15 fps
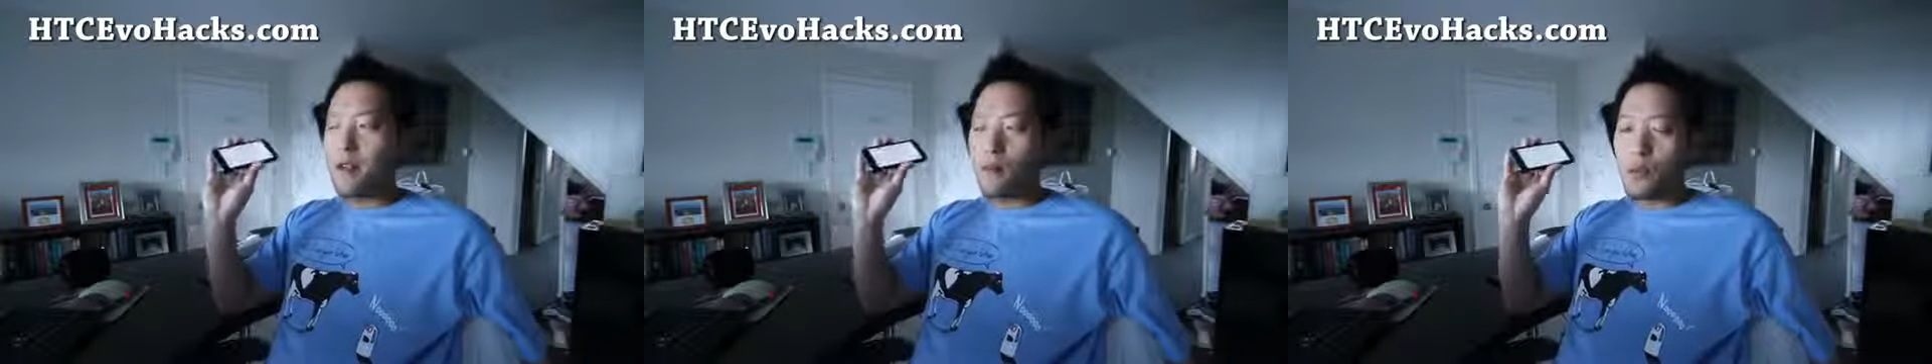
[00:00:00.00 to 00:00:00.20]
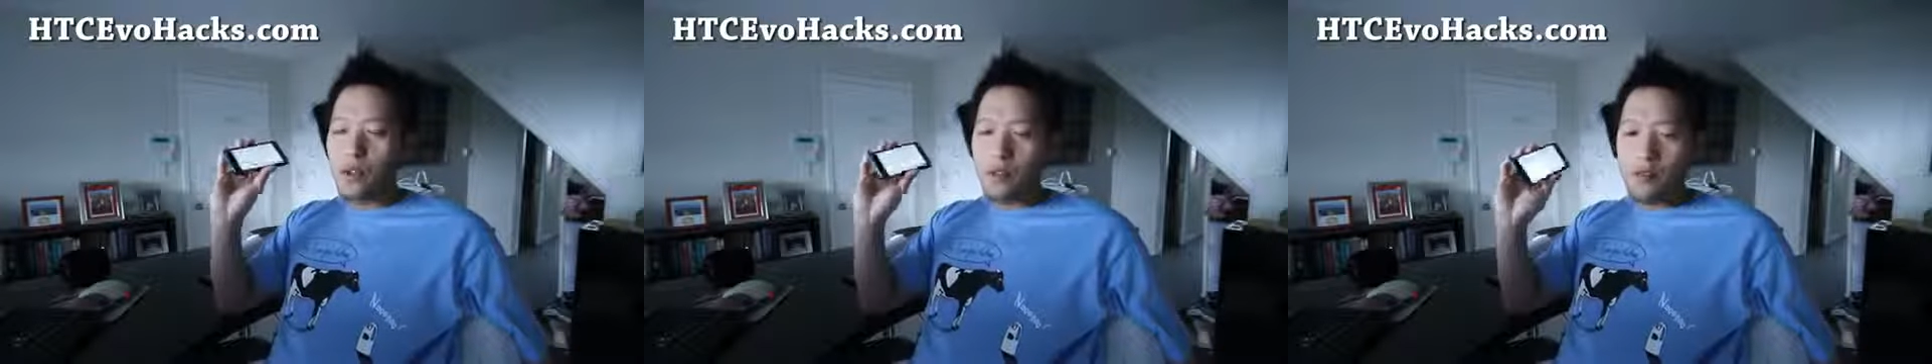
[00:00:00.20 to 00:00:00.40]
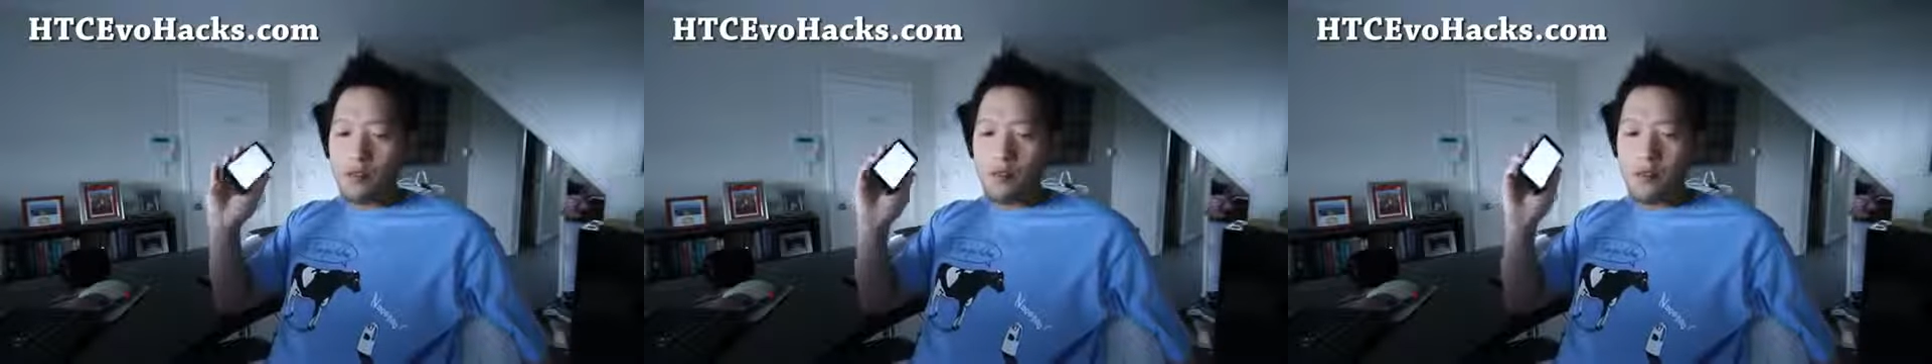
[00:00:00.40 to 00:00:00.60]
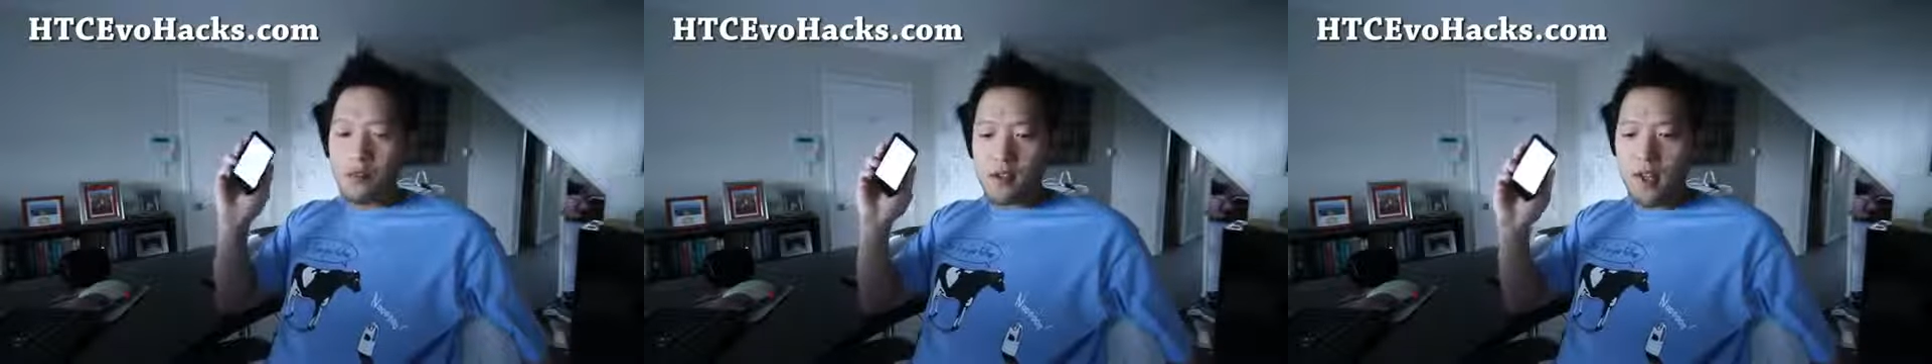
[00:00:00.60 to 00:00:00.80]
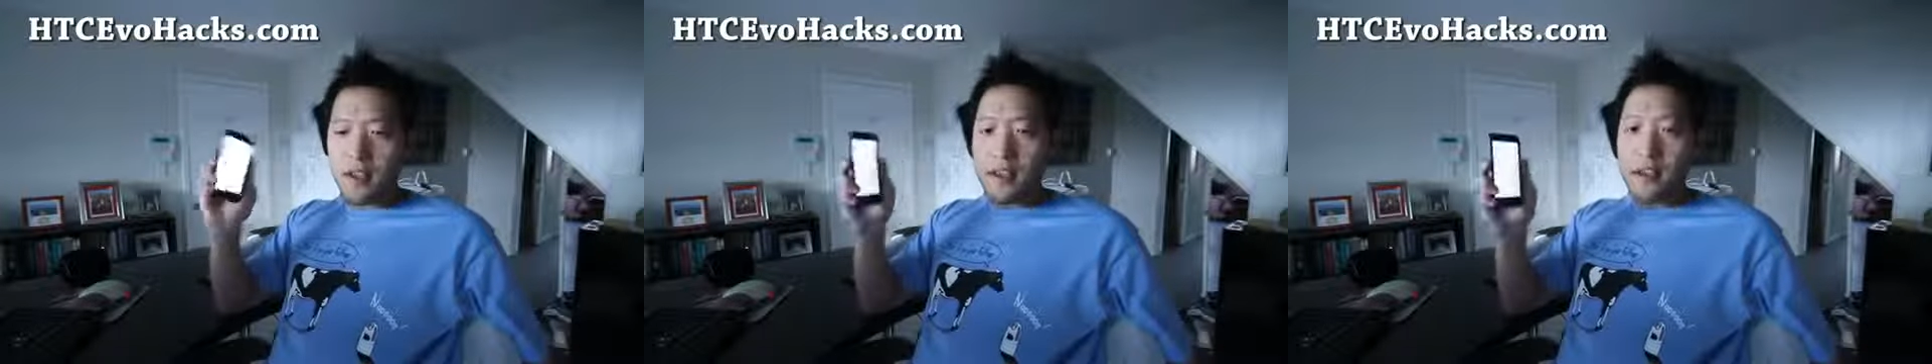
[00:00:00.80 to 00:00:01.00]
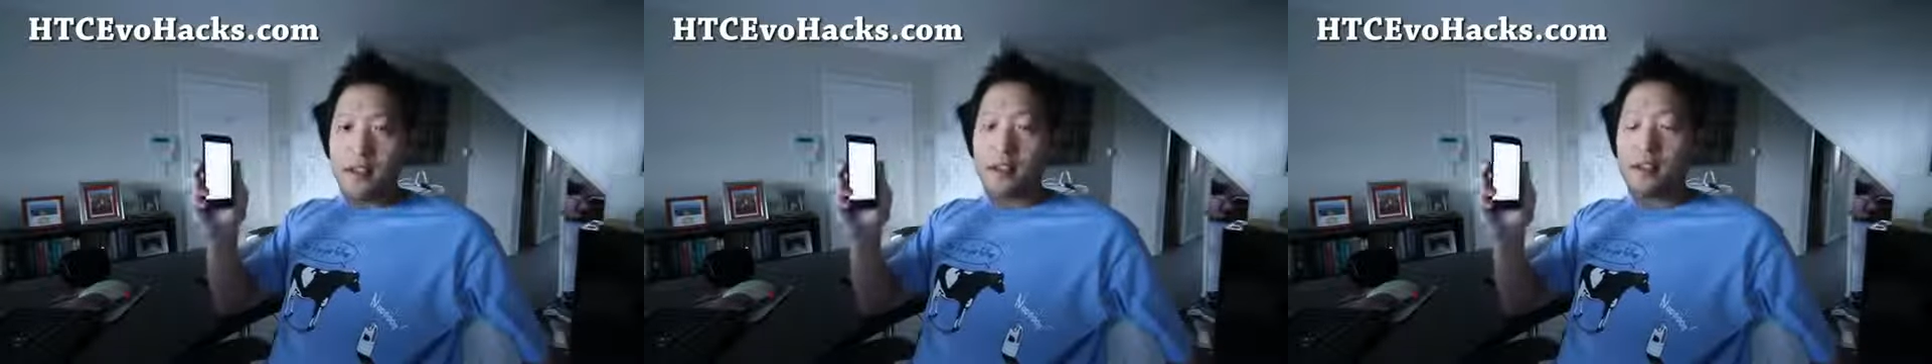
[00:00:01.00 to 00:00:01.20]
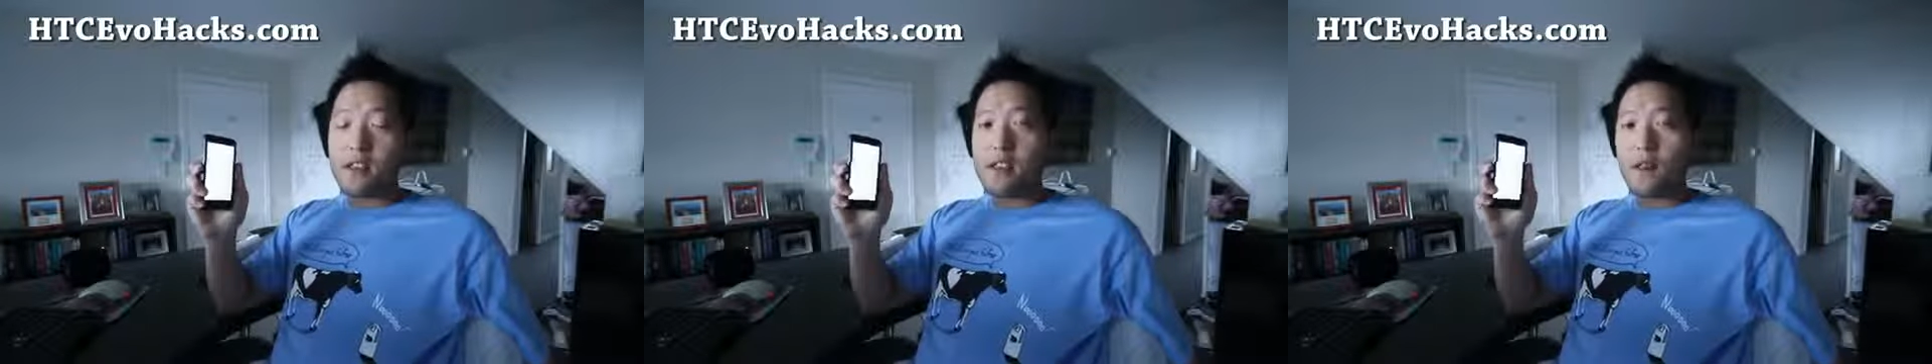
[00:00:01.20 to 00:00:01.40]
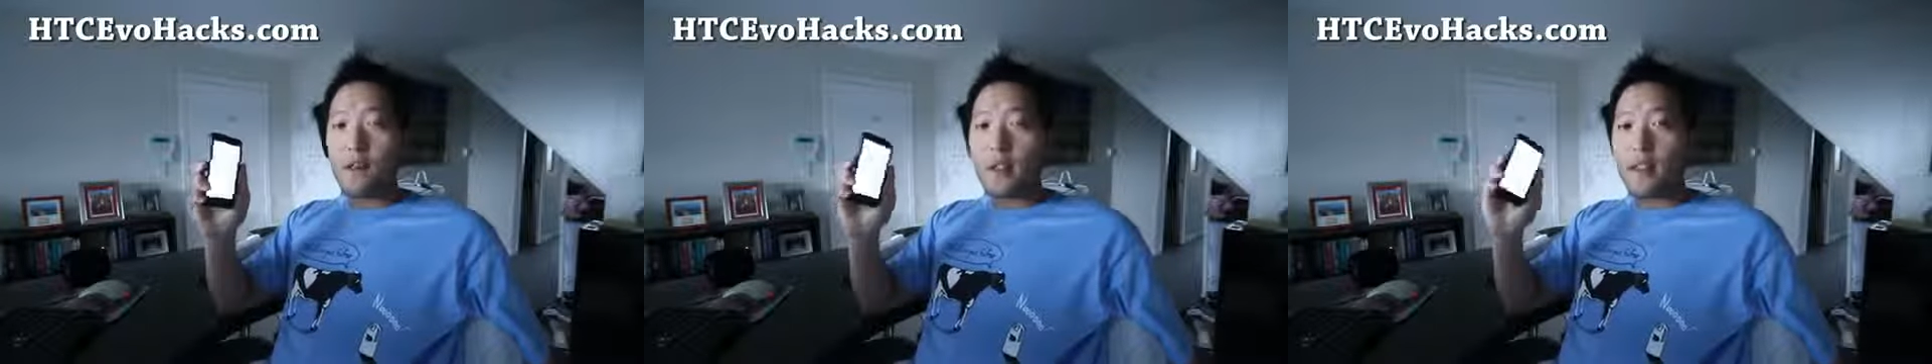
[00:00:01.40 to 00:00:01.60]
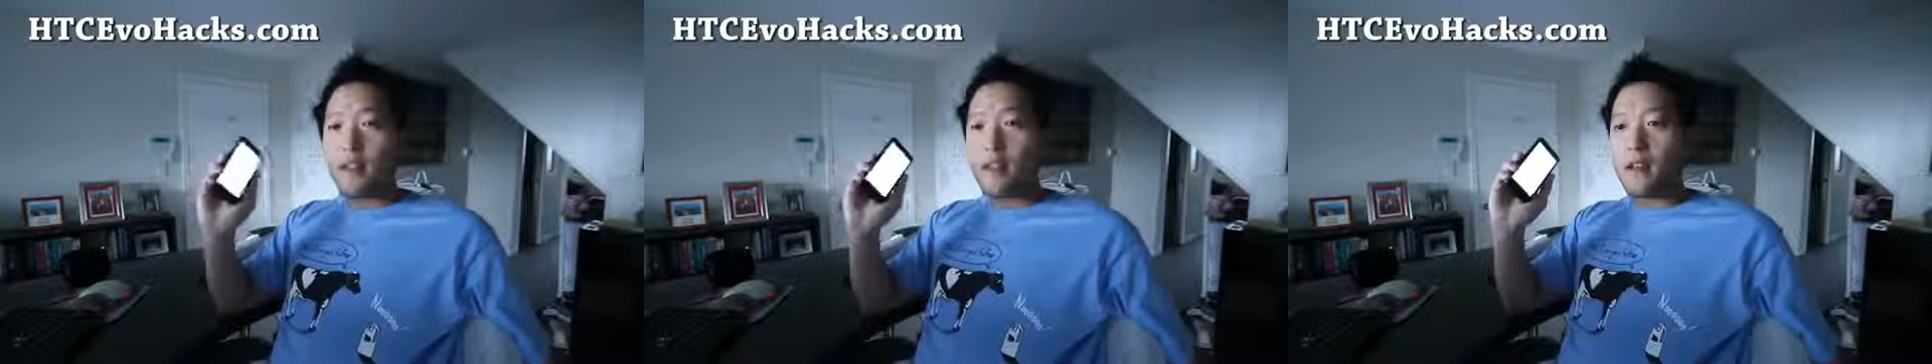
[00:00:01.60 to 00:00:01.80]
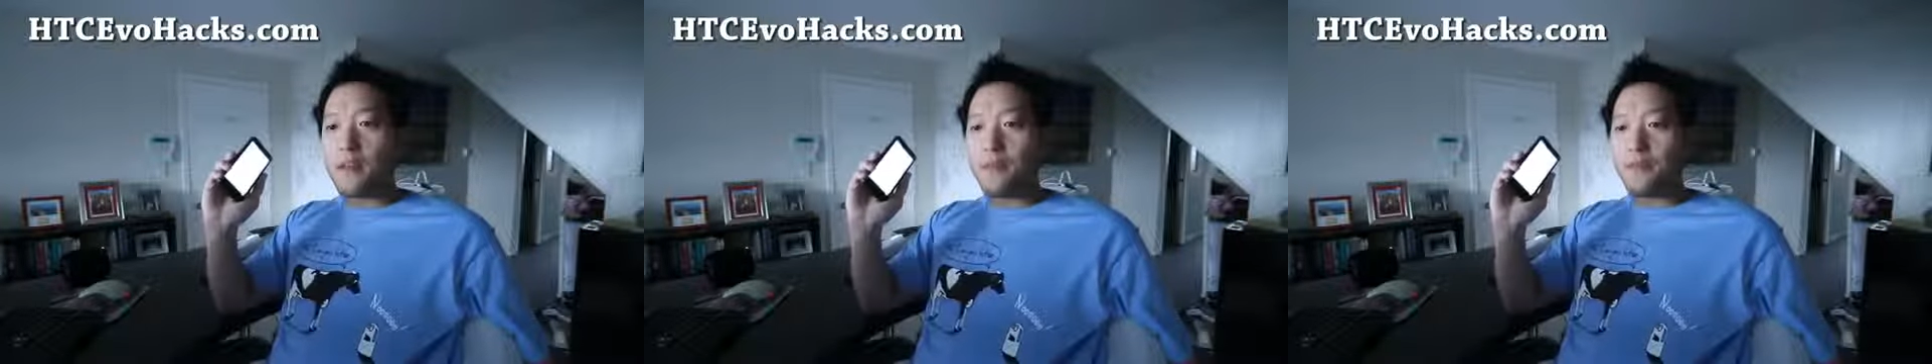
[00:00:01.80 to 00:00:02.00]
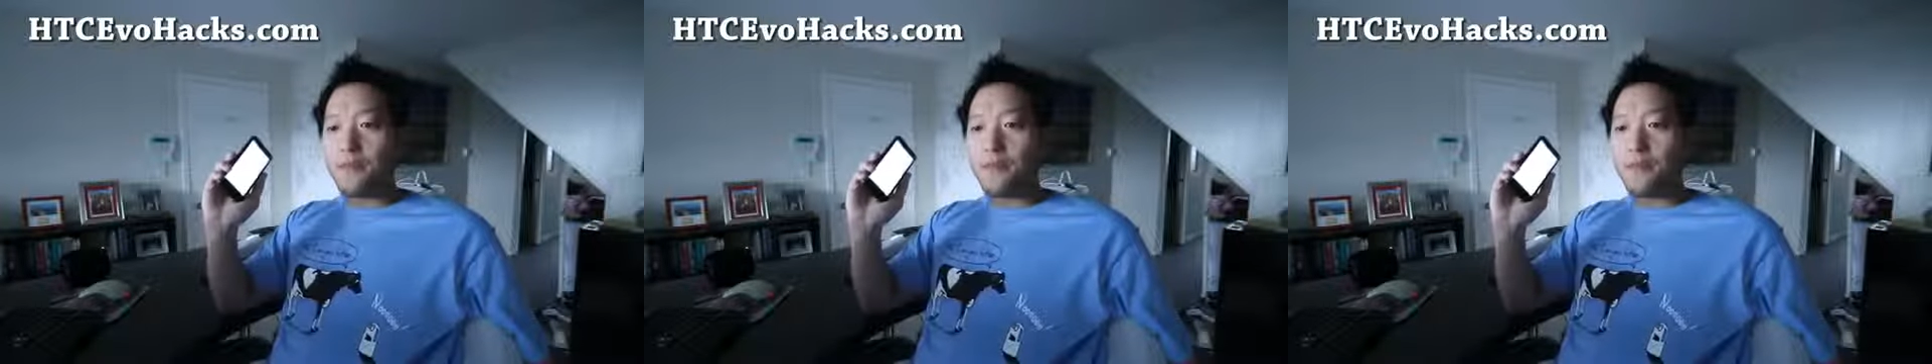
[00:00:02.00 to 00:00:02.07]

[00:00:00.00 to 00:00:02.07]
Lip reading: And when you use the HTC method,